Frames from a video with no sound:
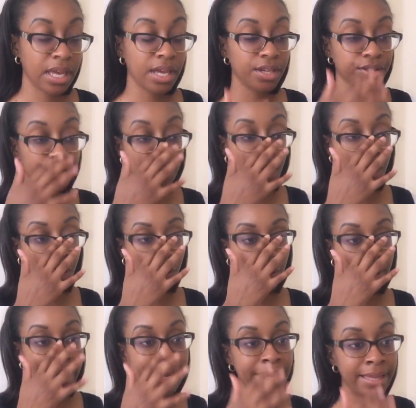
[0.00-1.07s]

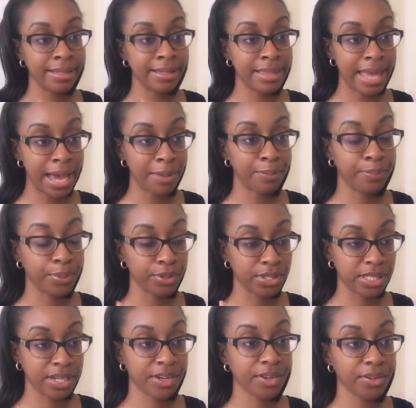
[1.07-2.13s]
So in that
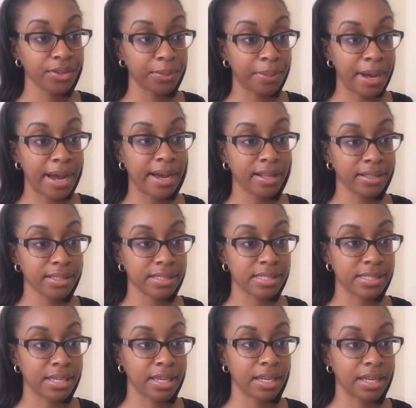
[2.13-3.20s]
particular
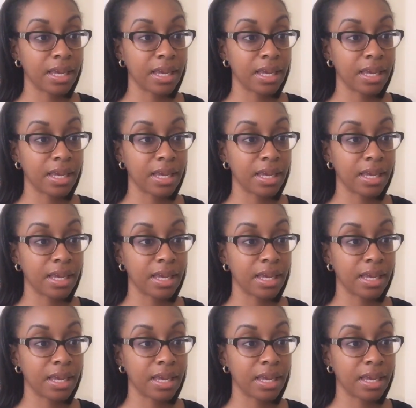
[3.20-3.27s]
policy,